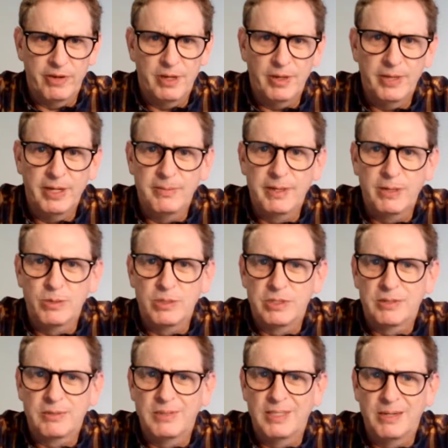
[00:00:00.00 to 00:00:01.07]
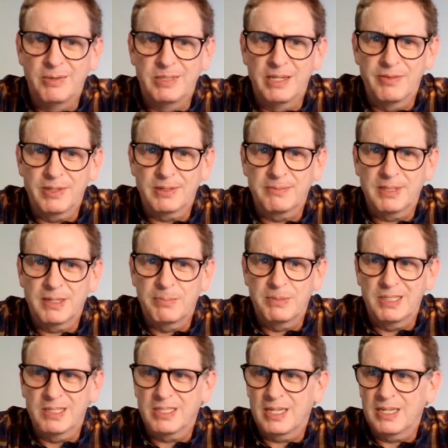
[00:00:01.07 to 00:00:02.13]
on that. That was never
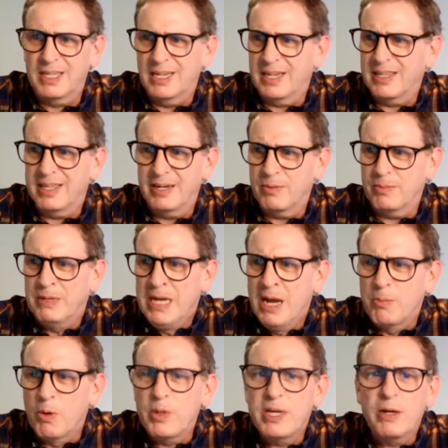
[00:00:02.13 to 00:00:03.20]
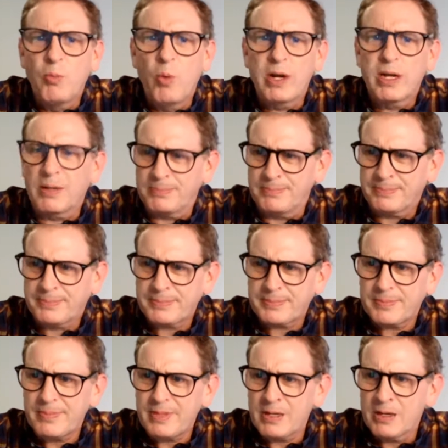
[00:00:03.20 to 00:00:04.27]
just that. Yeah. But we did one
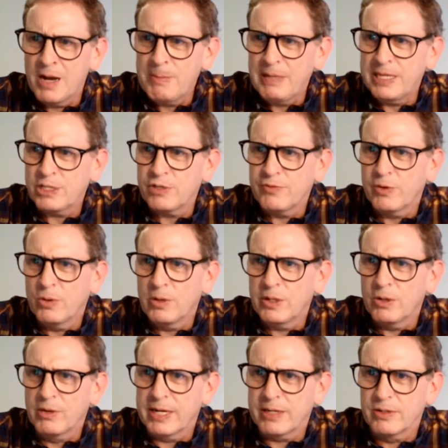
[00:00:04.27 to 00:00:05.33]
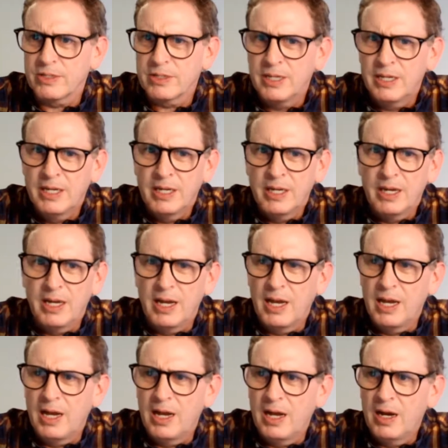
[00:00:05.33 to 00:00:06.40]
compilation for Oleo Records.
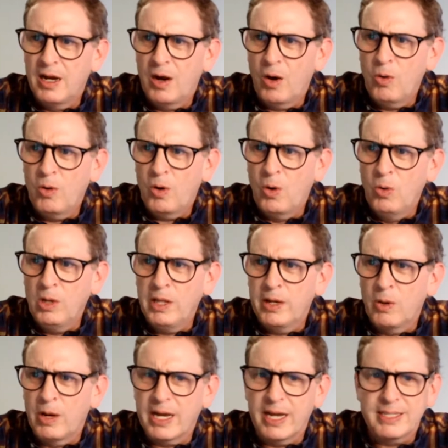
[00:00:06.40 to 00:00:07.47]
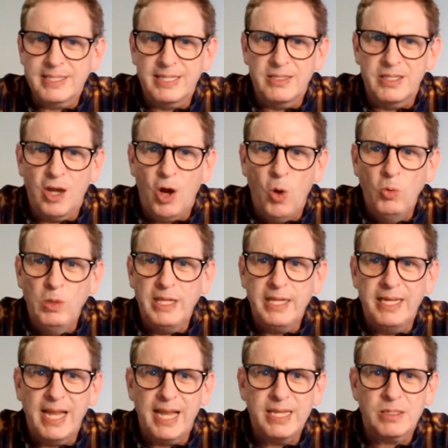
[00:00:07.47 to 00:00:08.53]
Oleo, I got to say, is the only
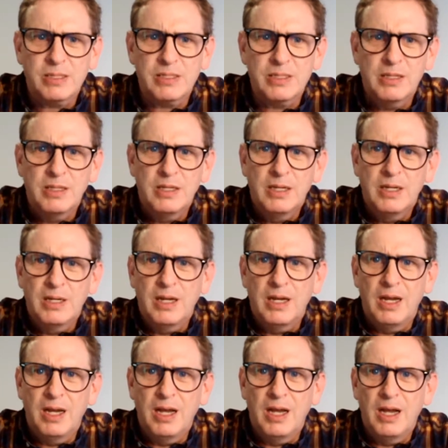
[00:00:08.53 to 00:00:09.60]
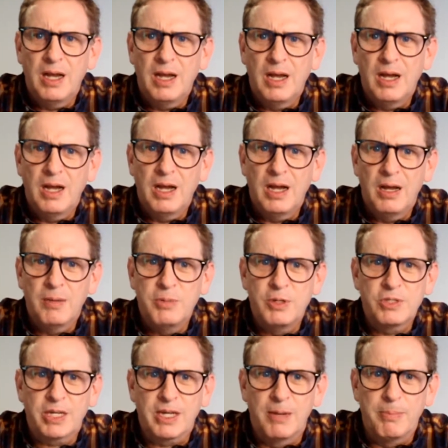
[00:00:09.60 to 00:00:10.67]
nice
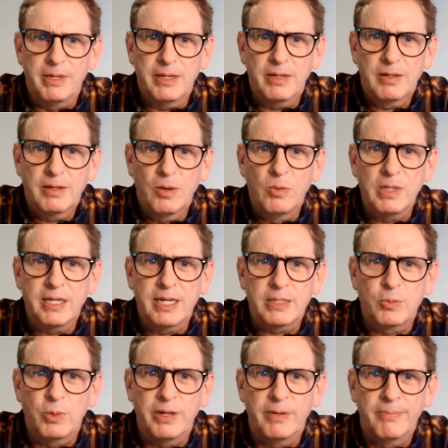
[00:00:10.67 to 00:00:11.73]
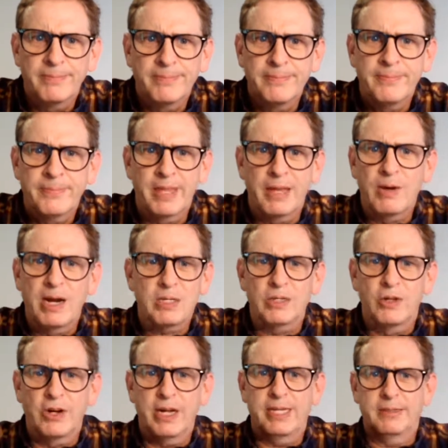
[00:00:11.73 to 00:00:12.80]
music company. Only nice one. They were actually
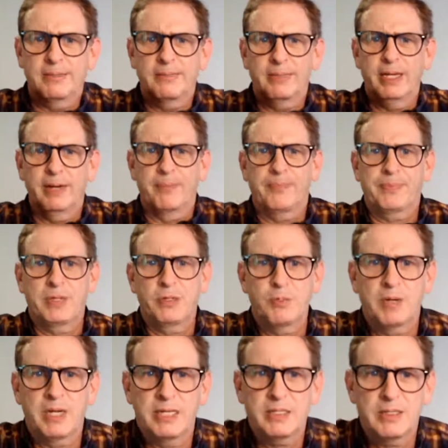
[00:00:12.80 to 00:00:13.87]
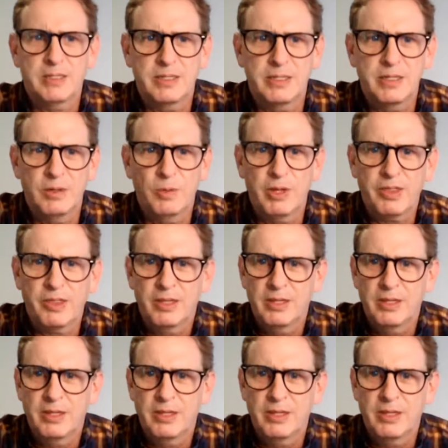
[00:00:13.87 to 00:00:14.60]
great. Yep, super nice to deal with.